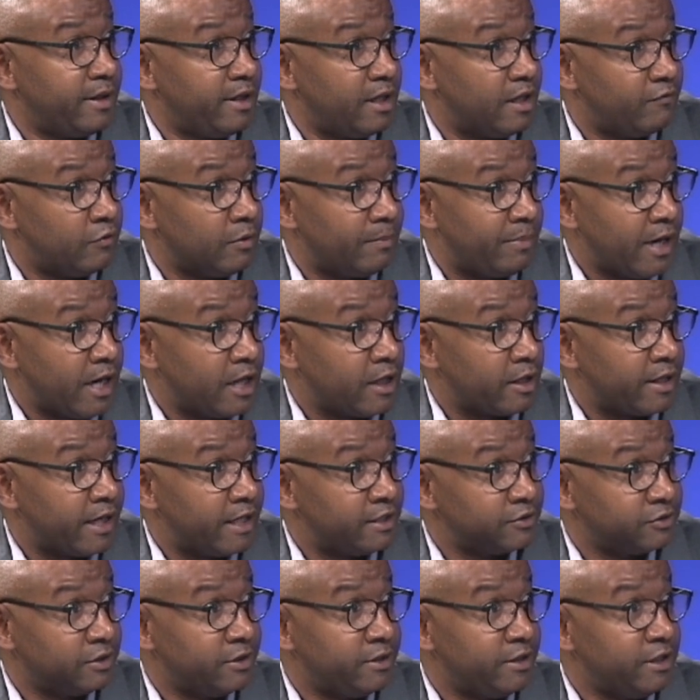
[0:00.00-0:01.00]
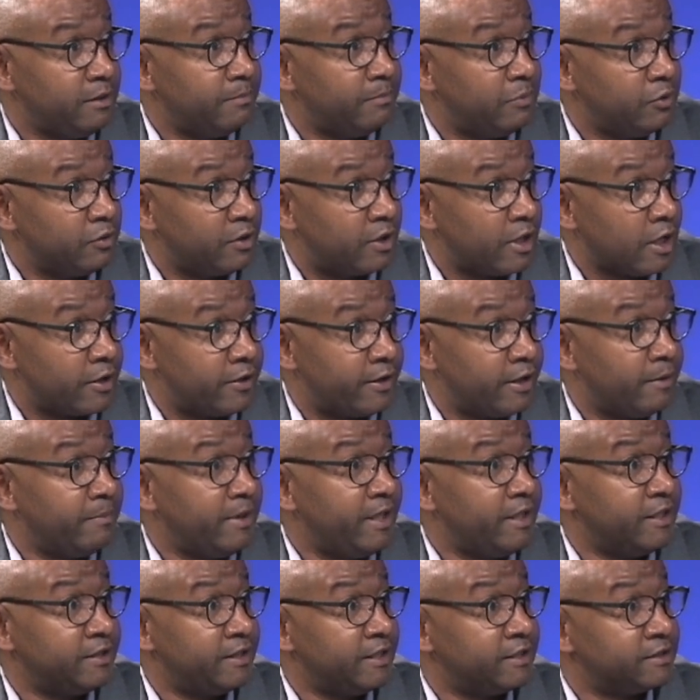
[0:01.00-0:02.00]
If your pilot light is a deep blue color, that
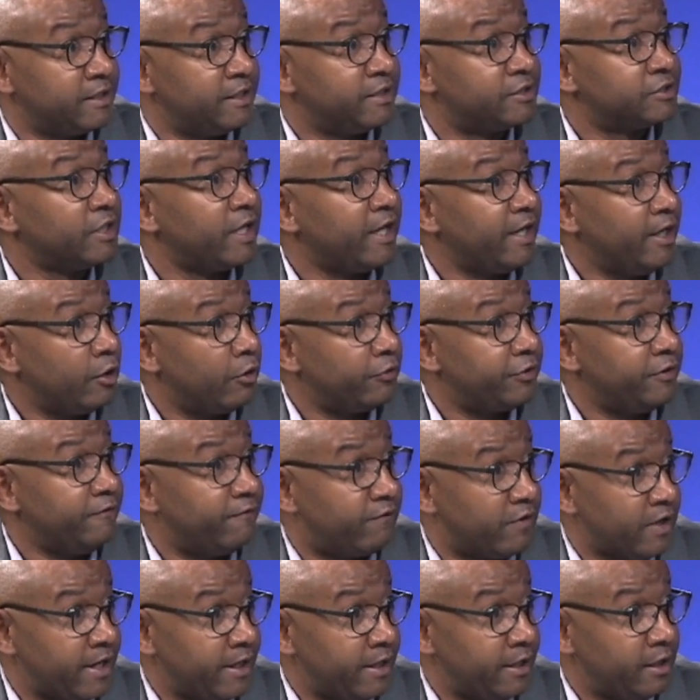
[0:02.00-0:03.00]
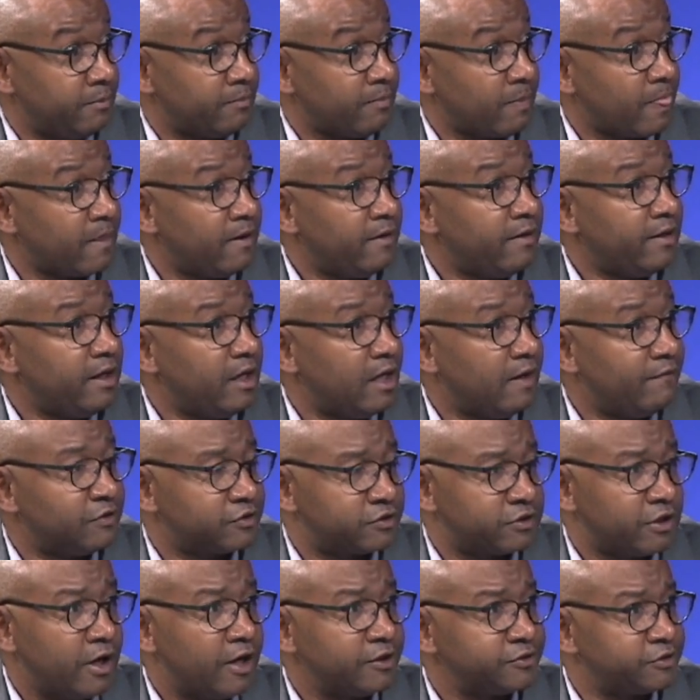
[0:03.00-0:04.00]
means it's a healthy flame. Okay. If it
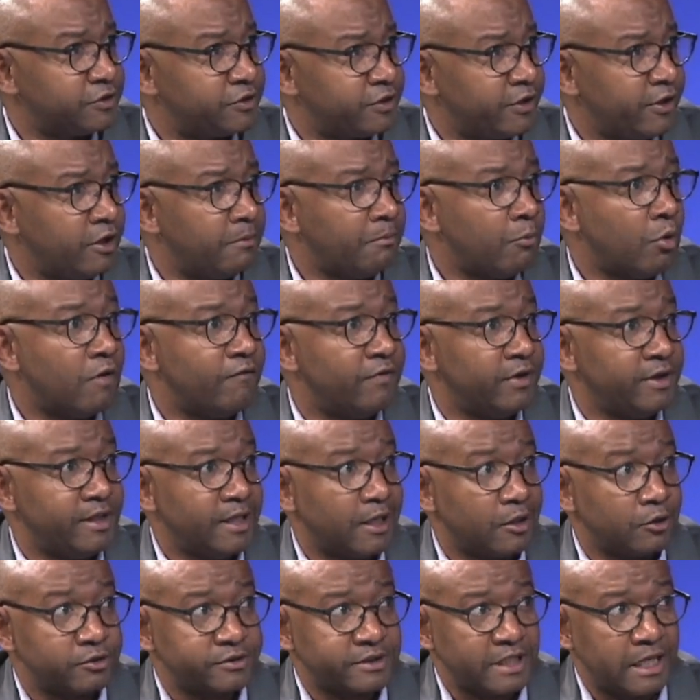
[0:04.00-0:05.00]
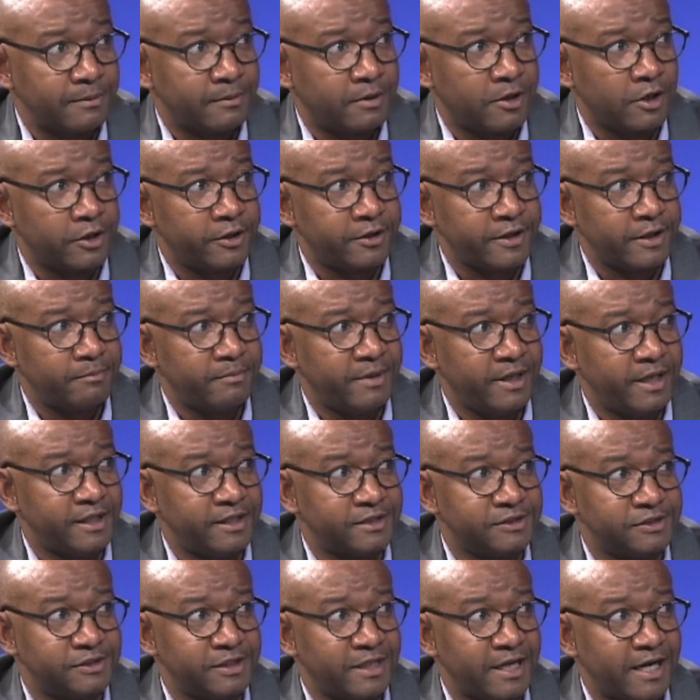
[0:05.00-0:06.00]
starts to turn more of a yellow type color, that means
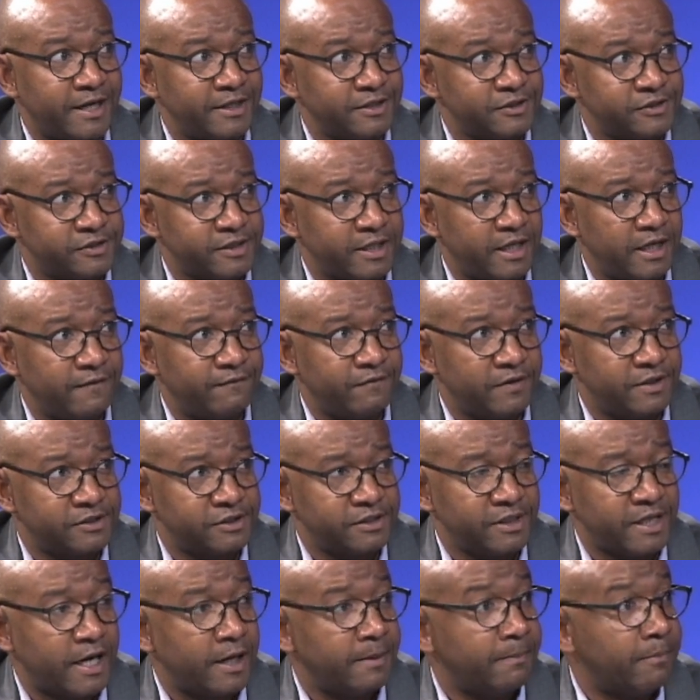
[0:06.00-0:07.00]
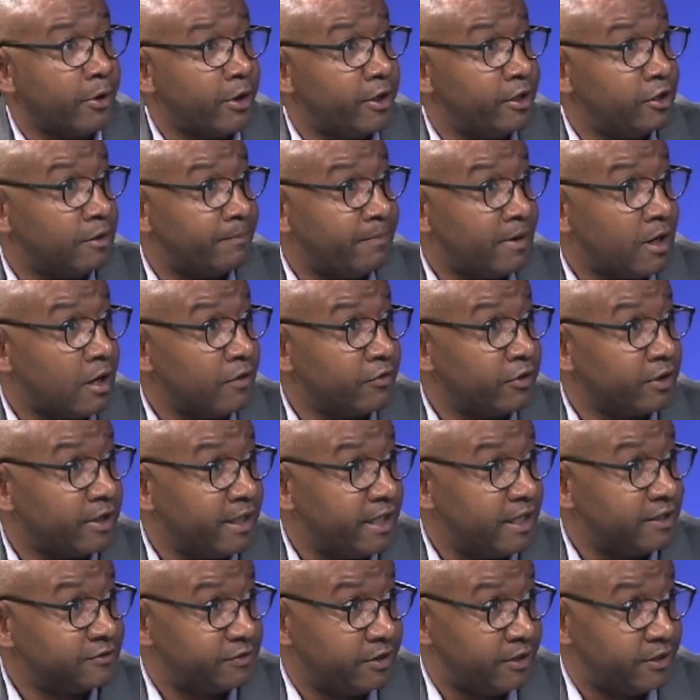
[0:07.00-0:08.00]
it's not as safe, it's not burning up all the
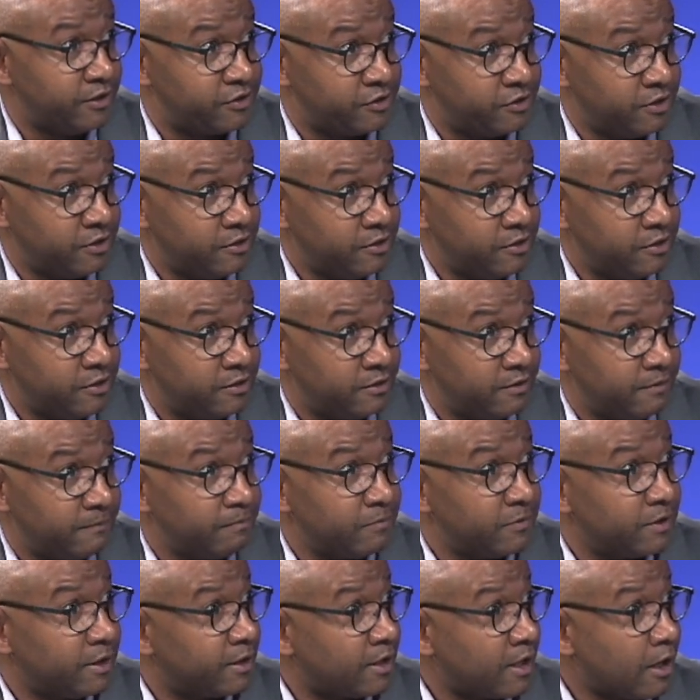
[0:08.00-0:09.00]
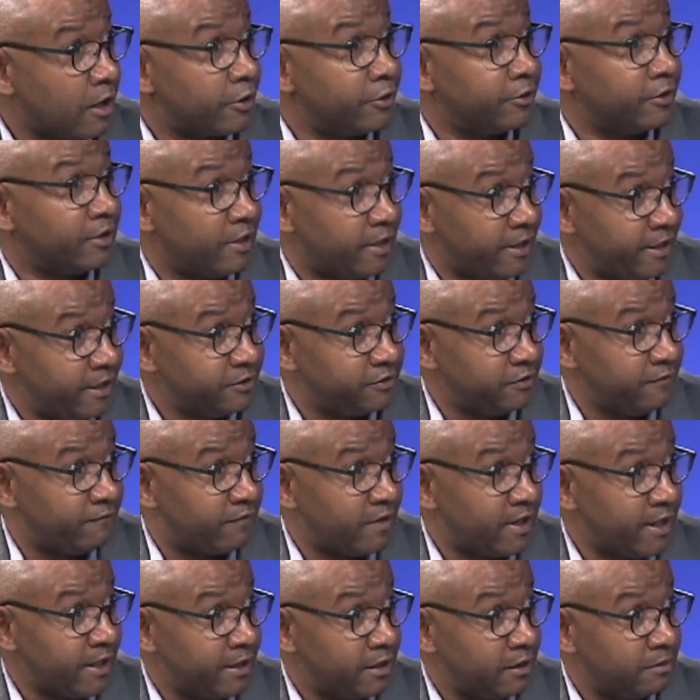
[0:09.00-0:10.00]
gas that it should. They call it a lazy
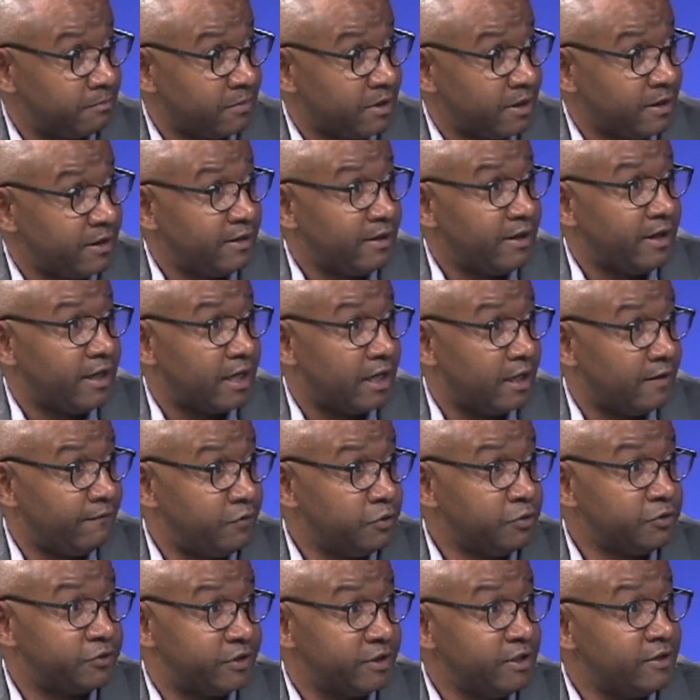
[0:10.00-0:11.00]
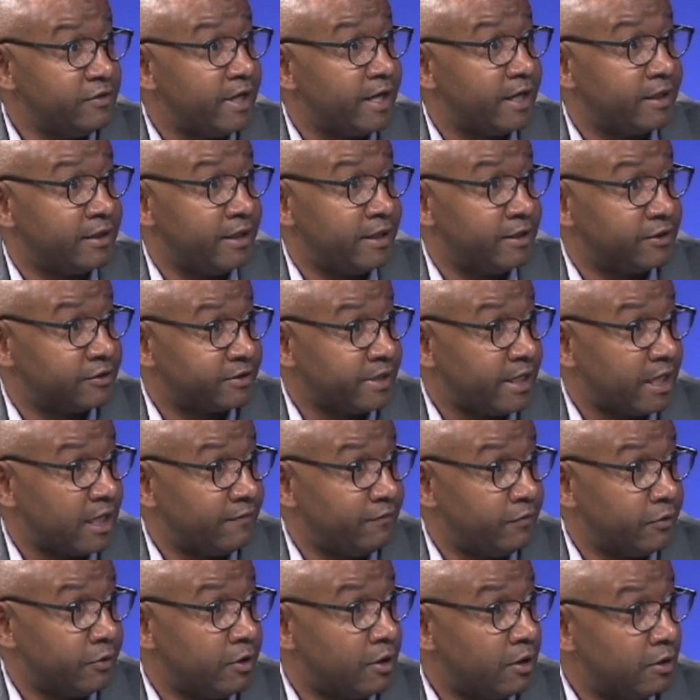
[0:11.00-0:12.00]
flame. And if you see that inside of
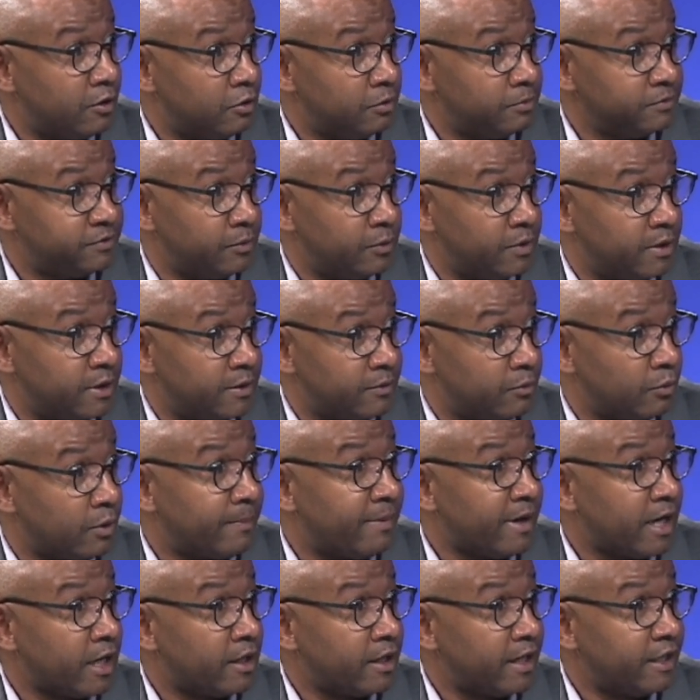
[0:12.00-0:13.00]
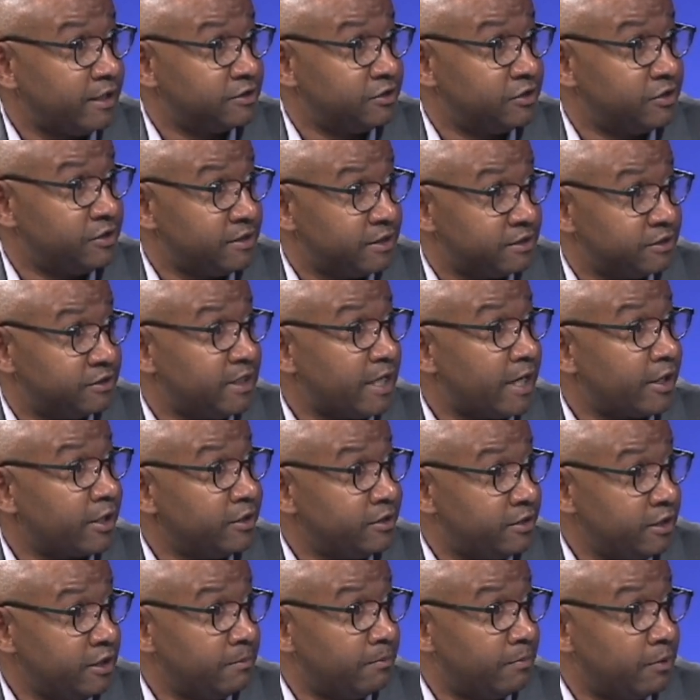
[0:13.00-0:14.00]
your homes, well, the pilot light is not a
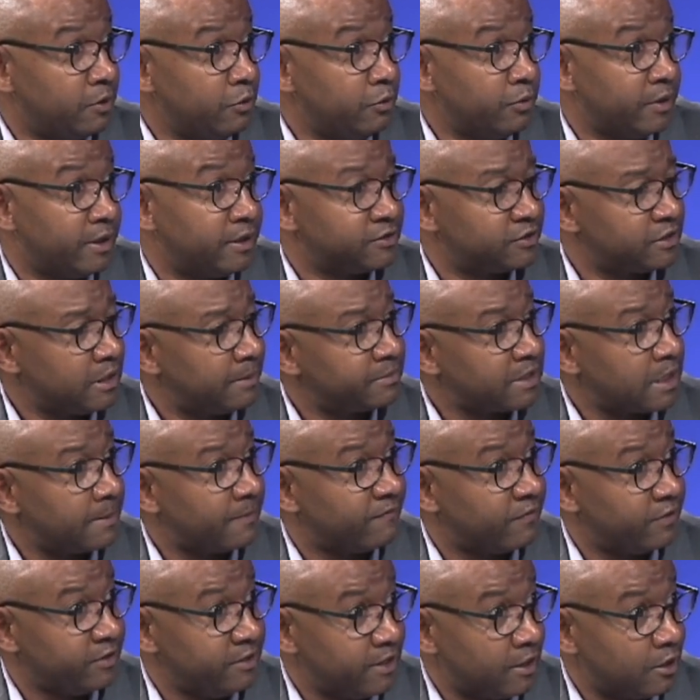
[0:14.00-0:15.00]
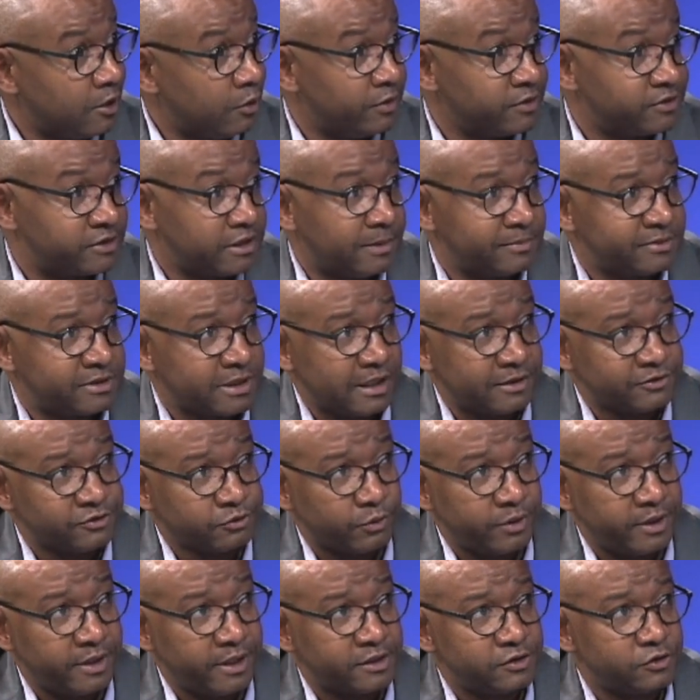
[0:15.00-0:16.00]
deep blue and it's some type of a yellow and sometimes
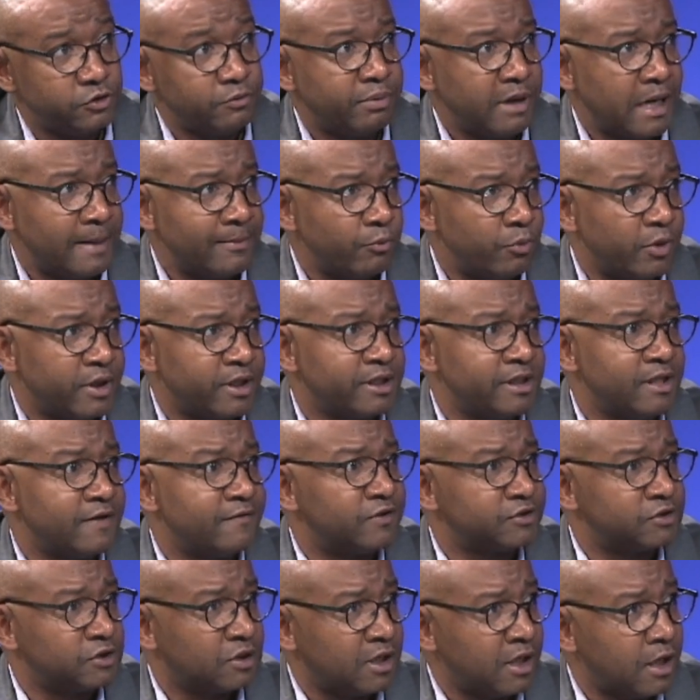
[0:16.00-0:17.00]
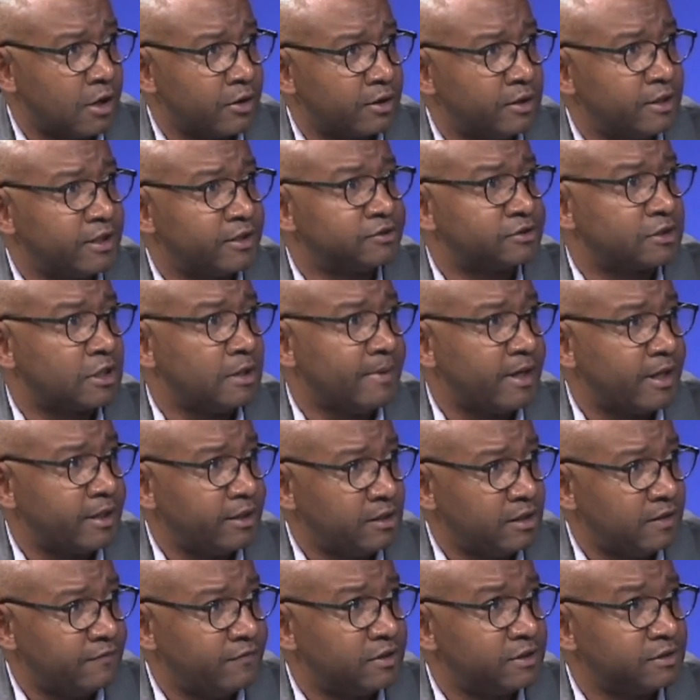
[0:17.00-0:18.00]
red, you probably want to give us a call to let us come out and
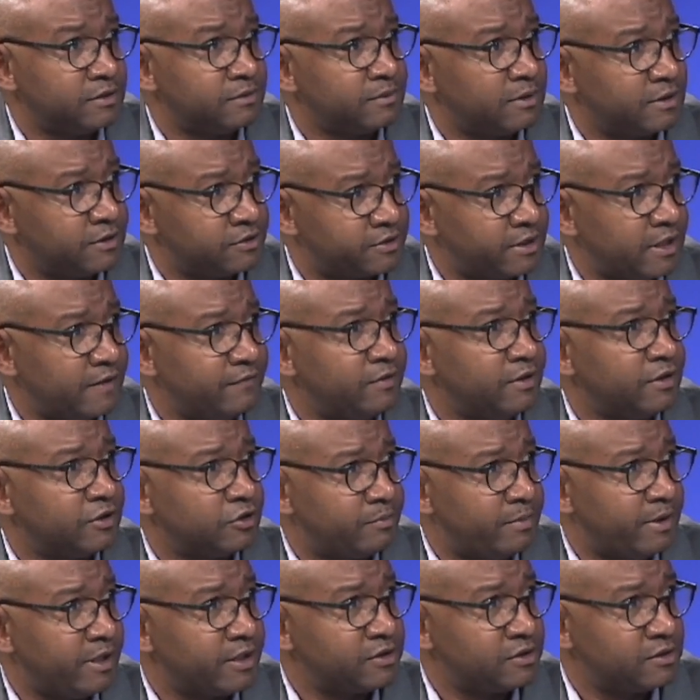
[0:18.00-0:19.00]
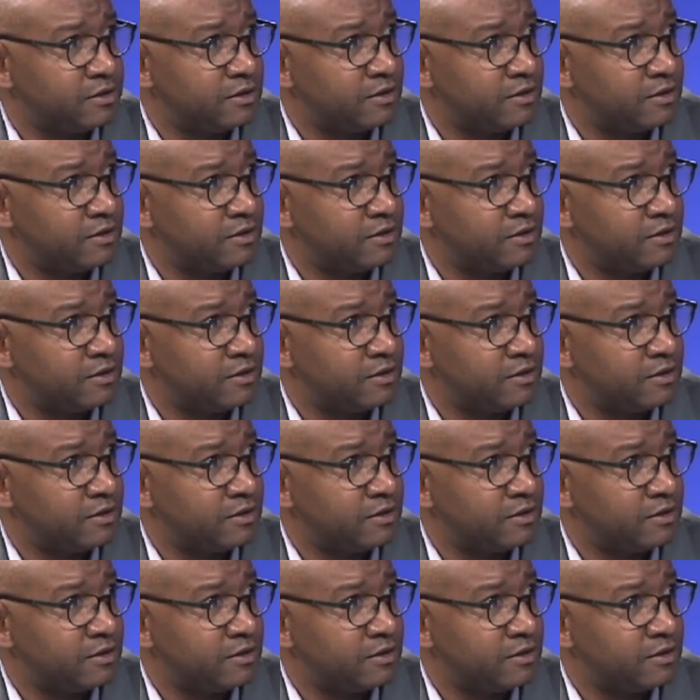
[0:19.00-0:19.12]
give it a safety inspection.